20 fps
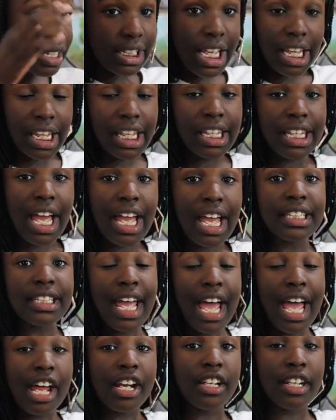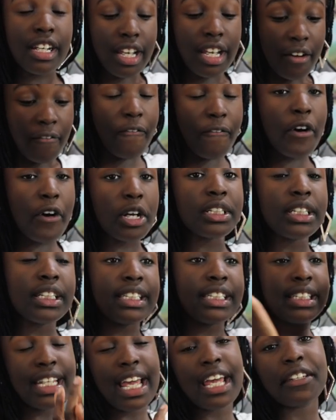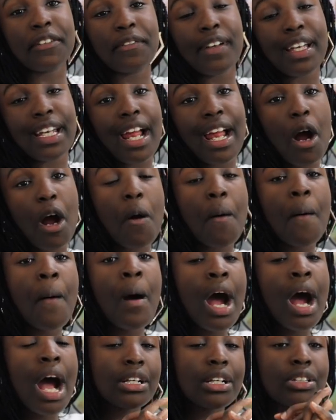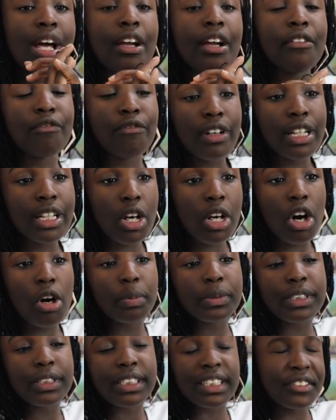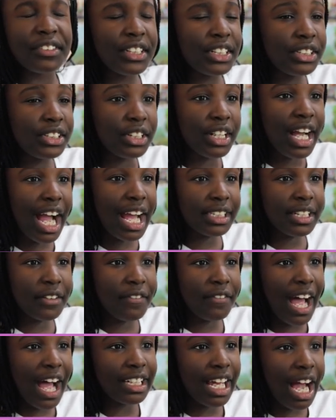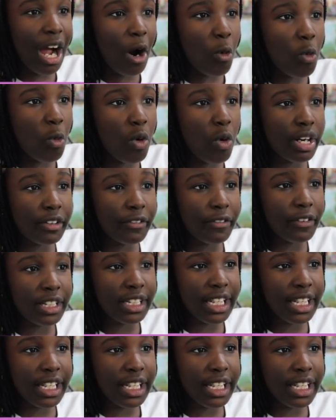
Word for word: sadly, that is the end for today's video. So I really hope you guys have had a wonderful